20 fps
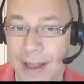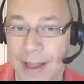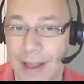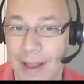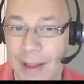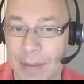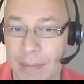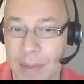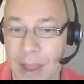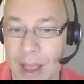
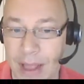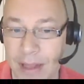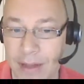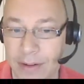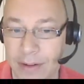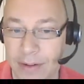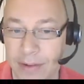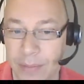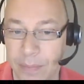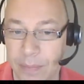
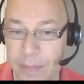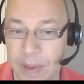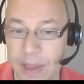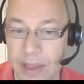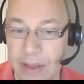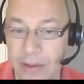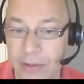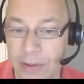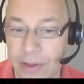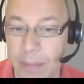And
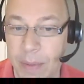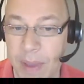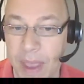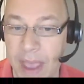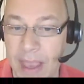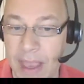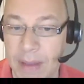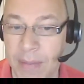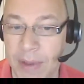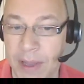because you're
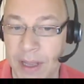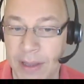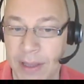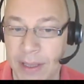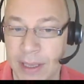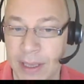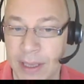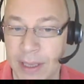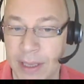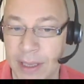paying by
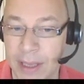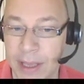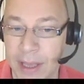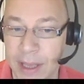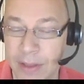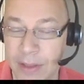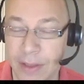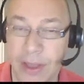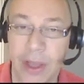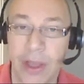the
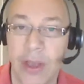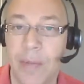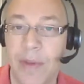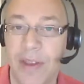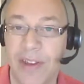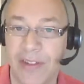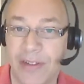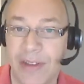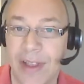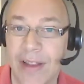
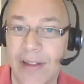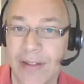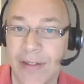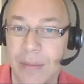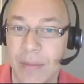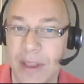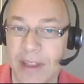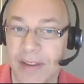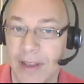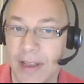cubic
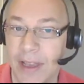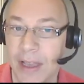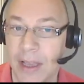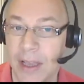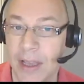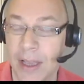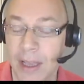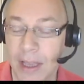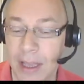centimeter,